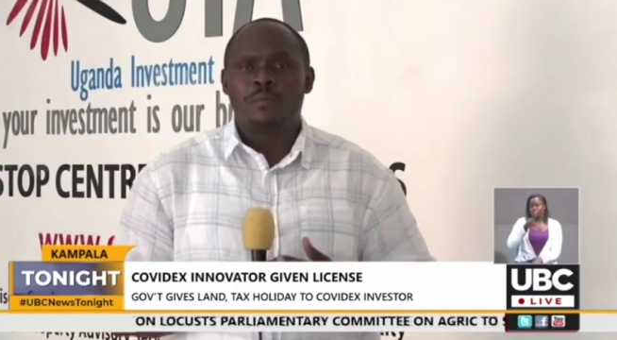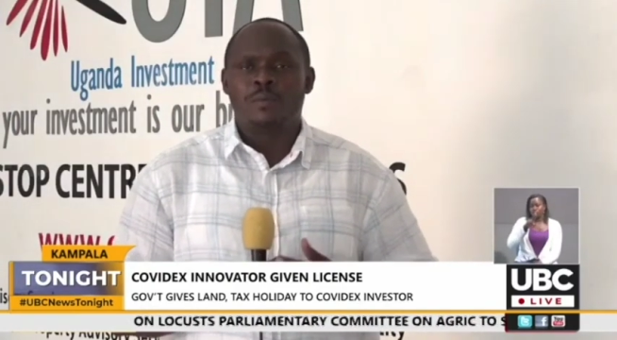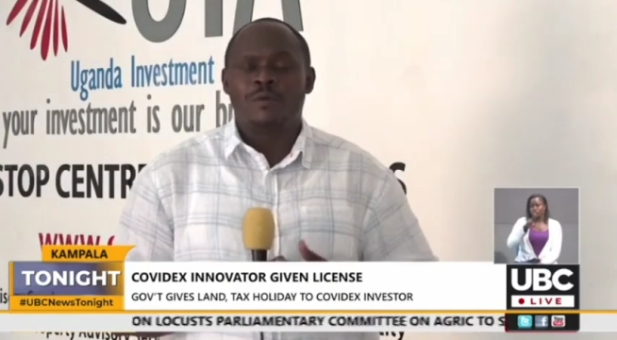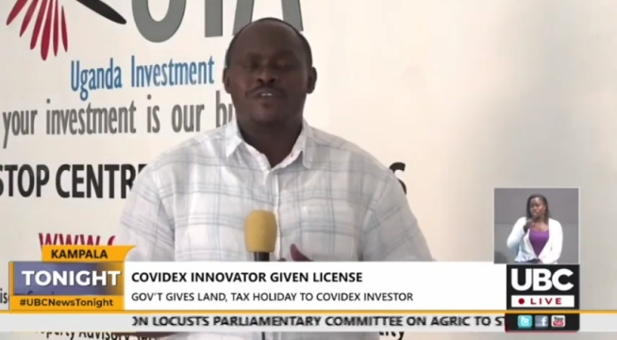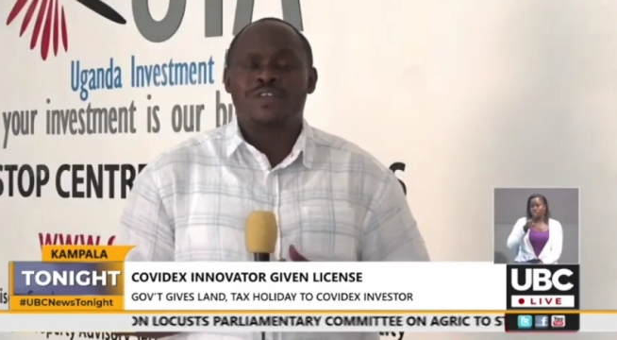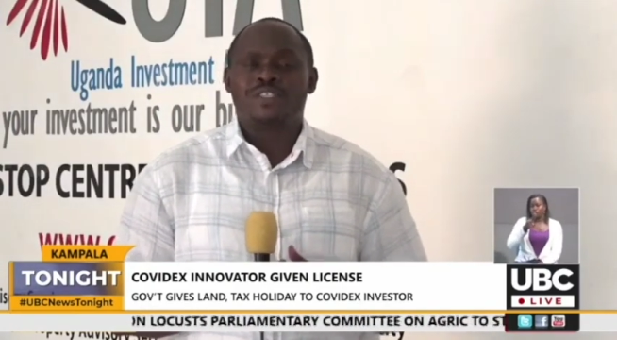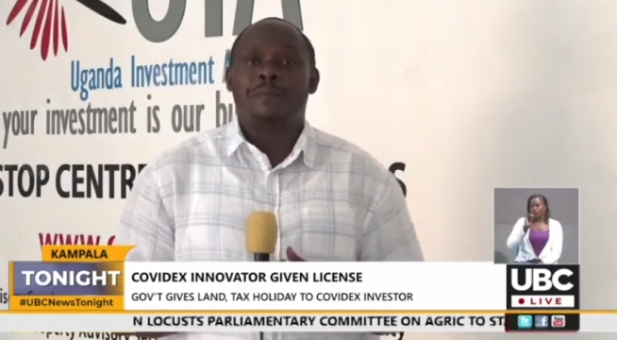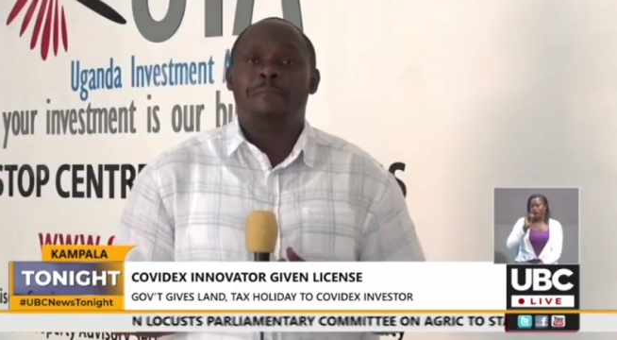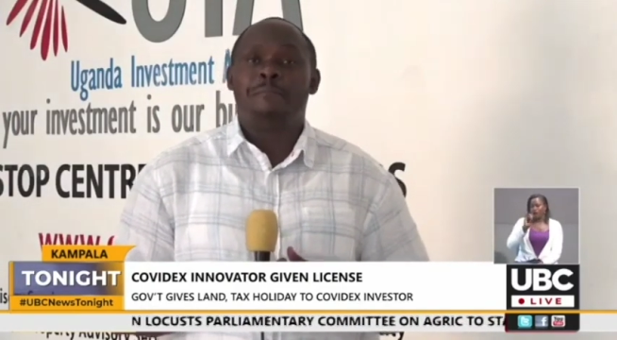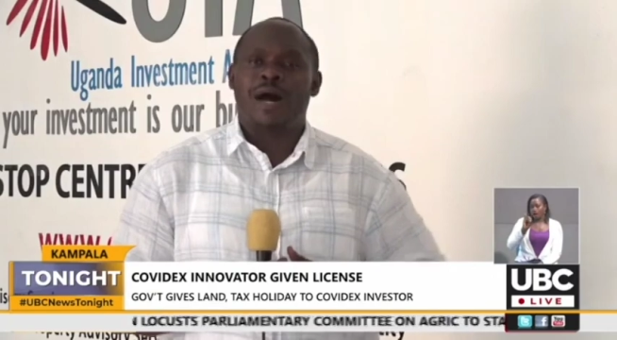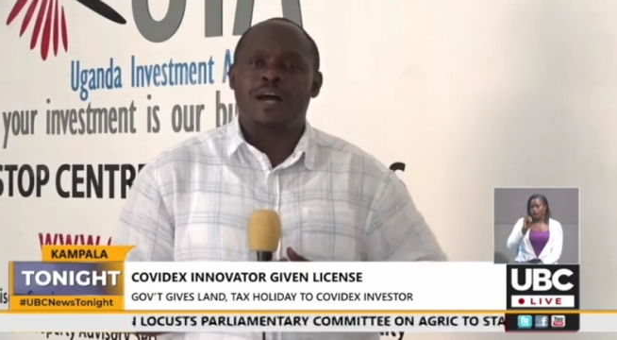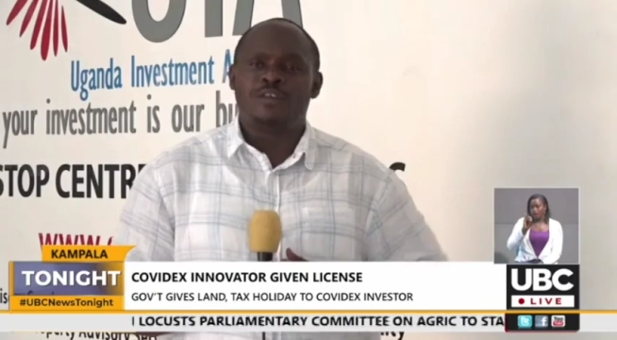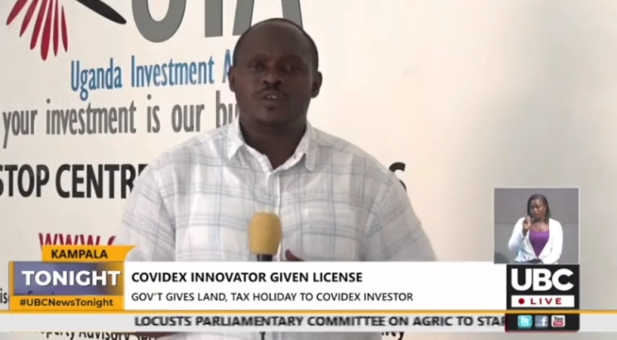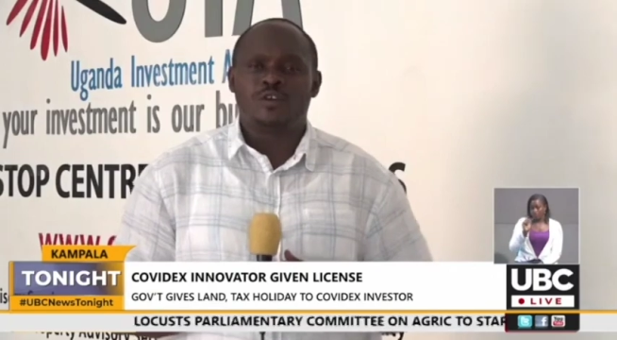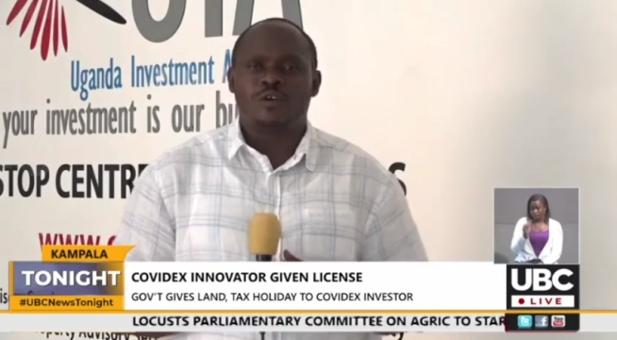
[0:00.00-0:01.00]
Professor
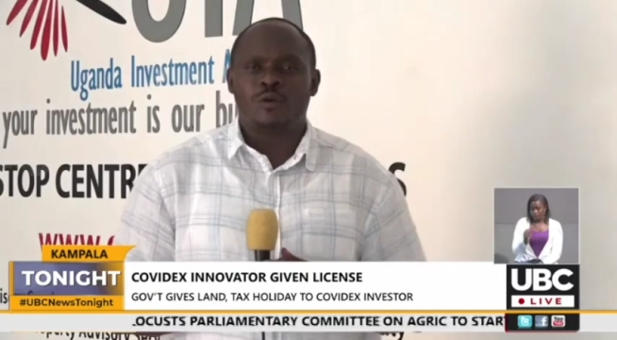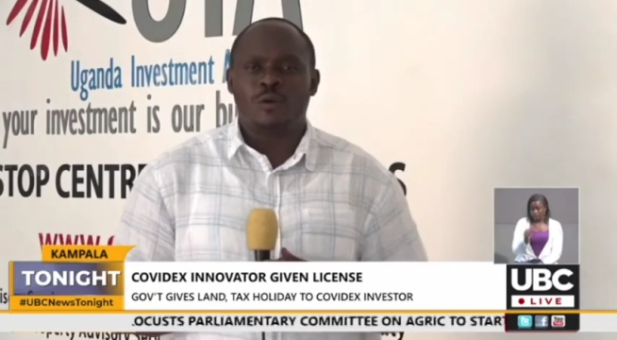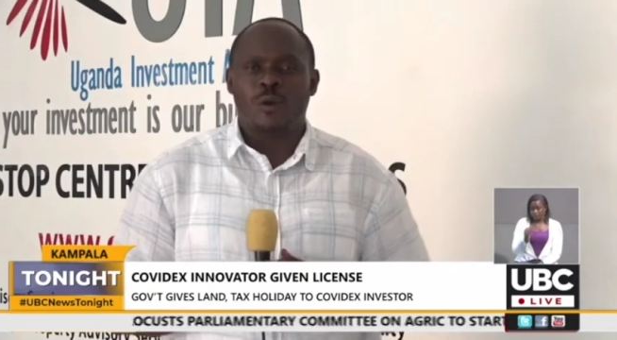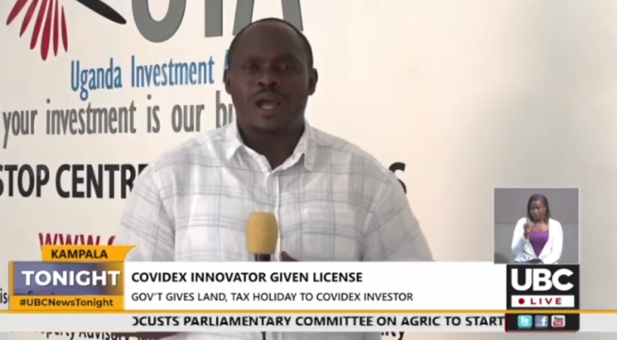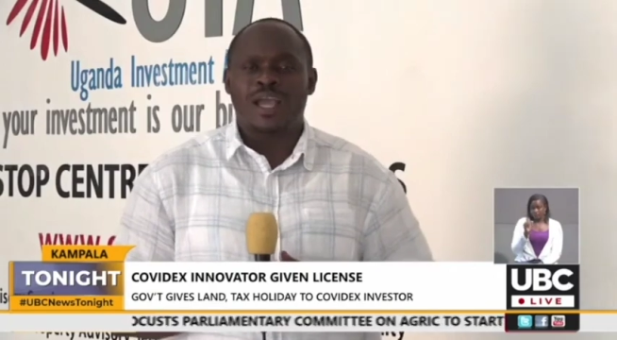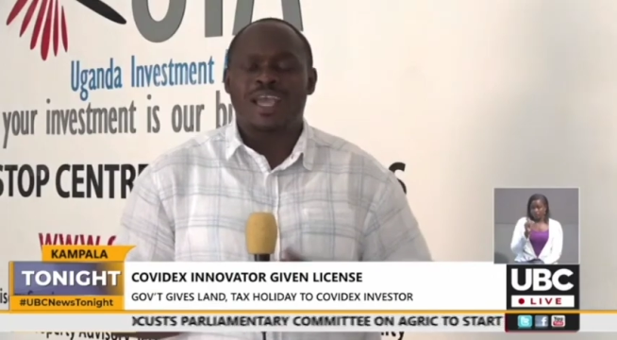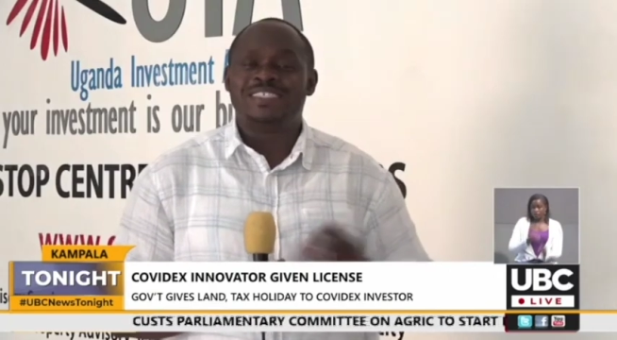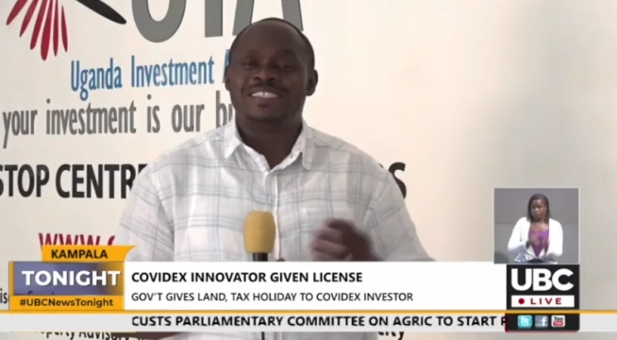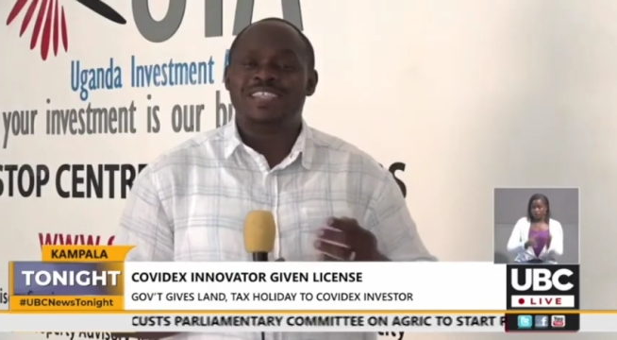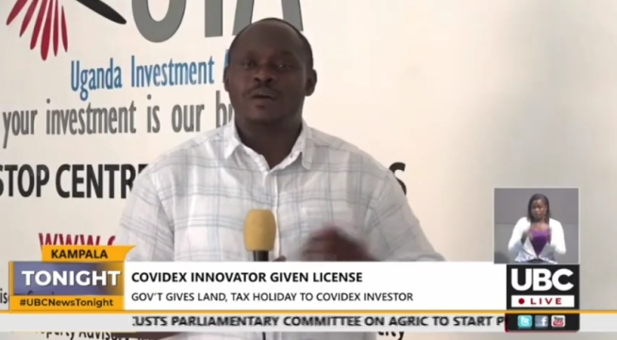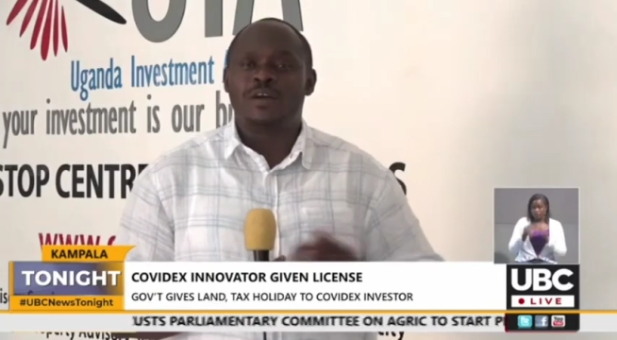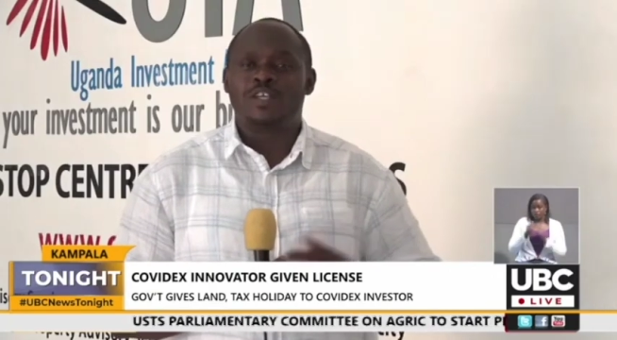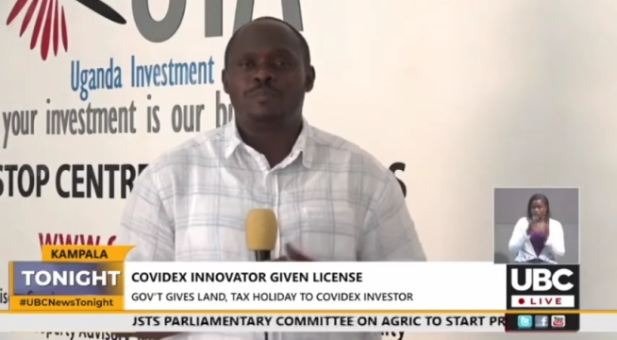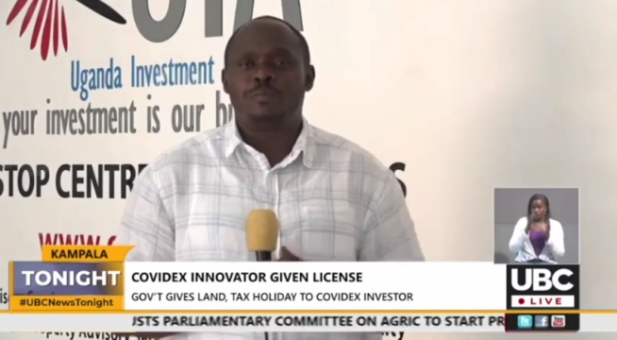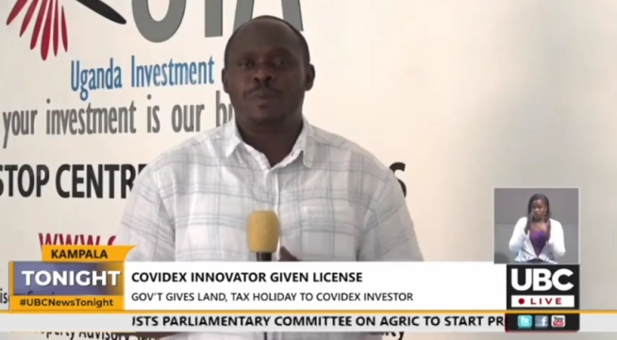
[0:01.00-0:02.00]
Patrick Ogwang is
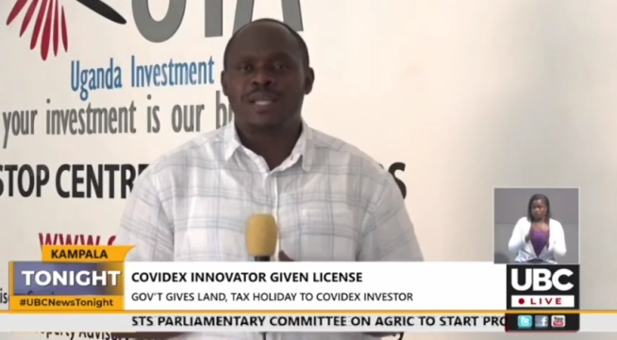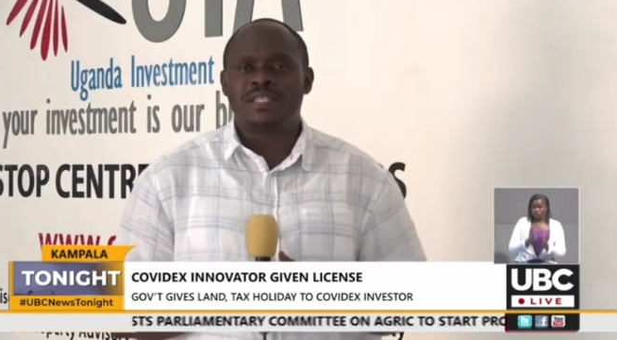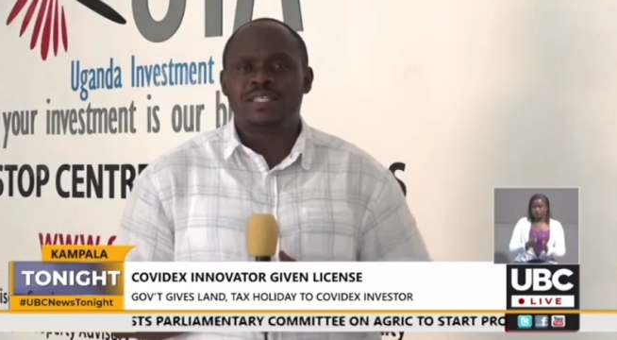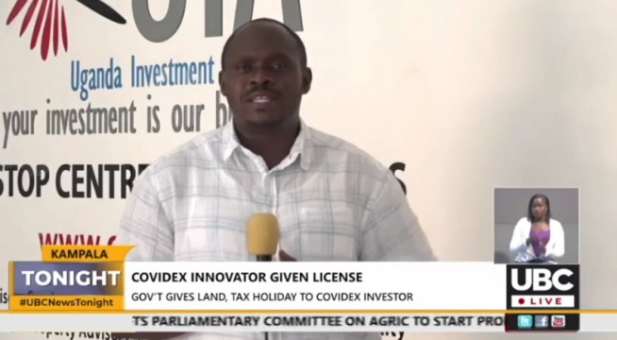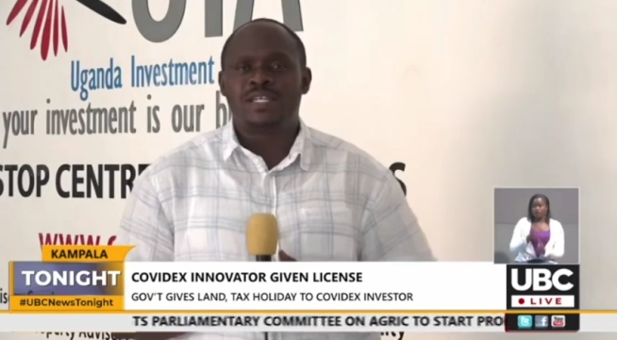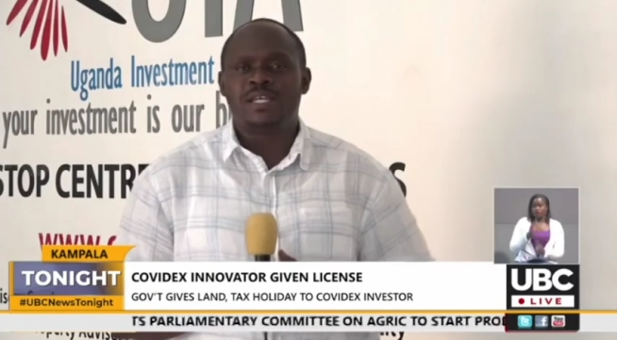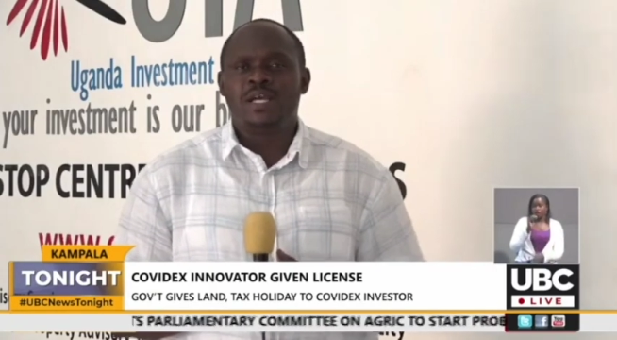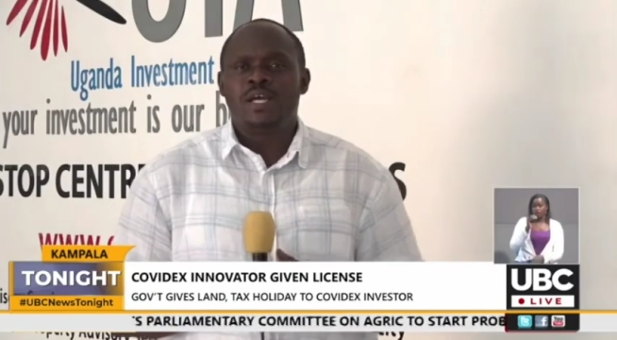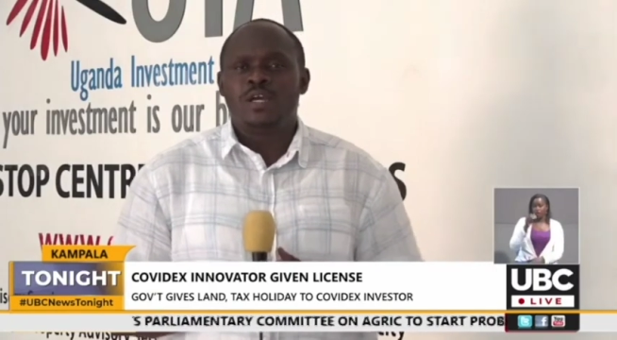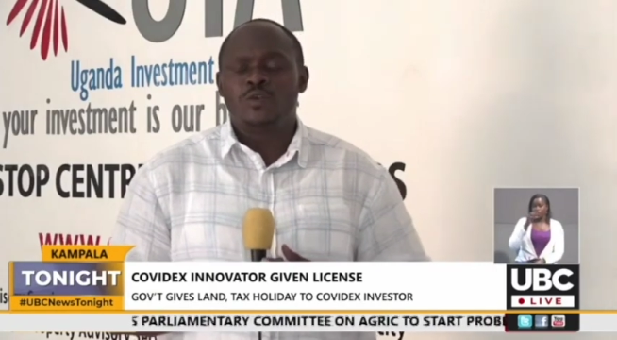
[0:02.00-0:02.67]
now expected